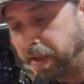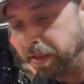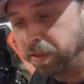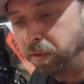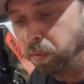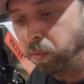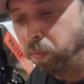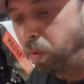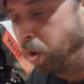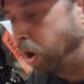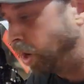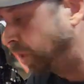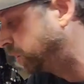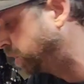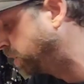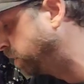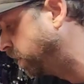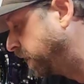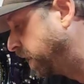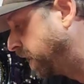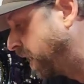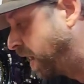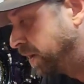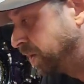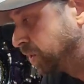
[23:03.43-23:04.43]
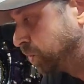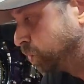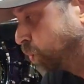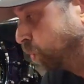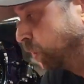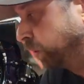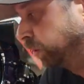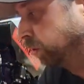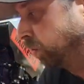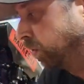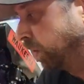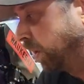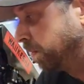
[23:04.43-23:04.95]
then the washer I got is
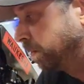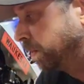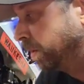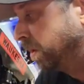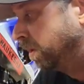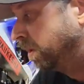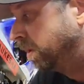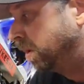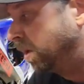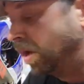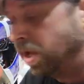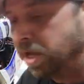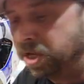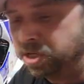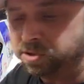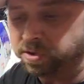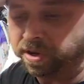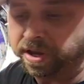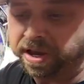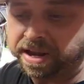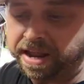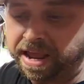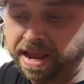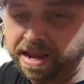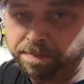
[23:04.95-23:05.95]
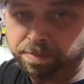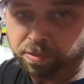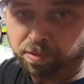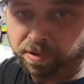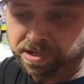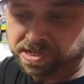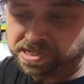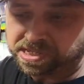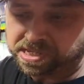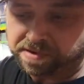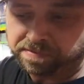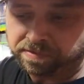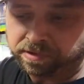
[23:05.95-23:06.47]
1 gram. So I got
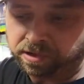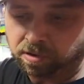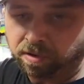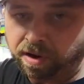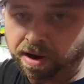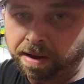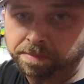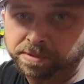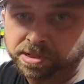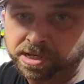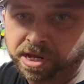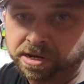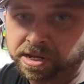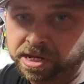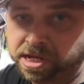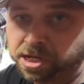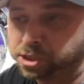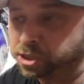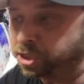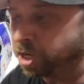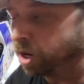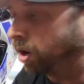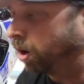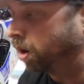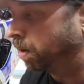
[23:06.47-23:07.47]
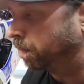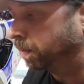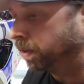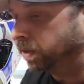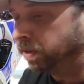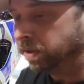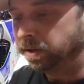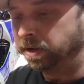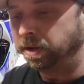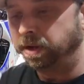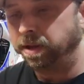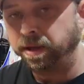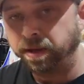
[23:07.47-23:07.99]
8.7 grams on each arm.
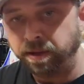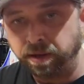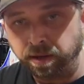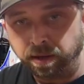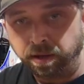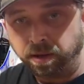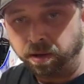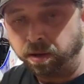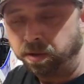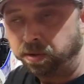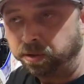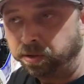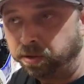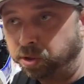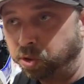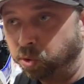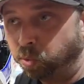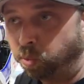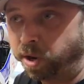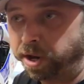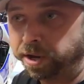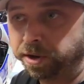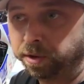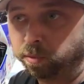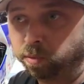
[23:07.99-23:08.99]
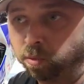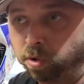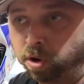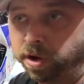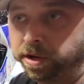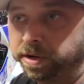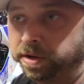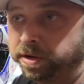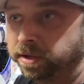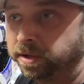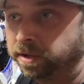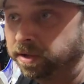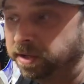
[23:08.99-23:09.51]
You want to
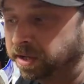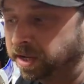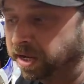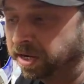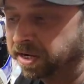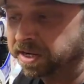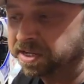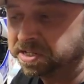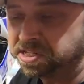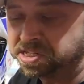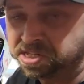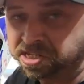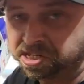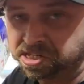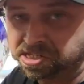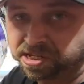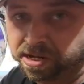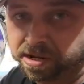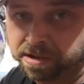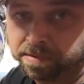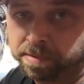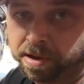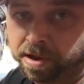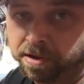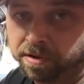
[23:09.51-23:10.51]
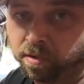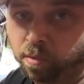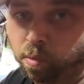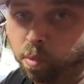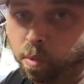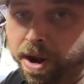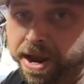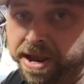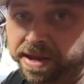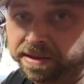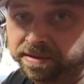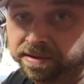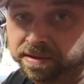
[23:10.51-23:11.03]
run a consistent amount of
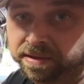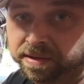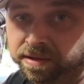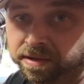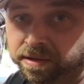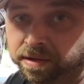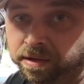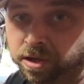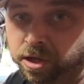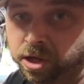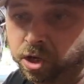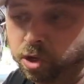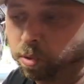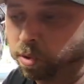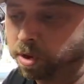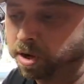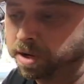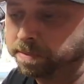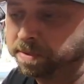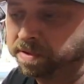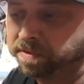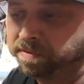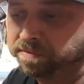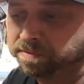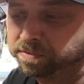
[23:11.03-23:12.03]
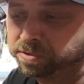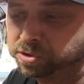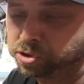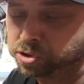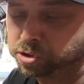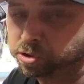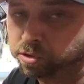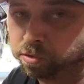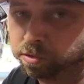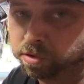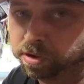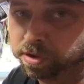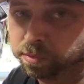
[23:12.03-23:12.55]
weight. You don't want to be
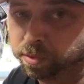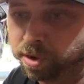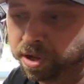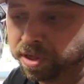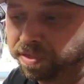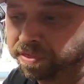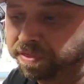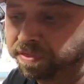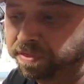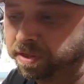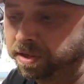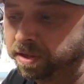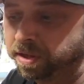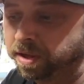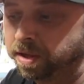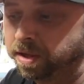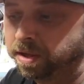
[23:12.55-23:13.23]
screwing with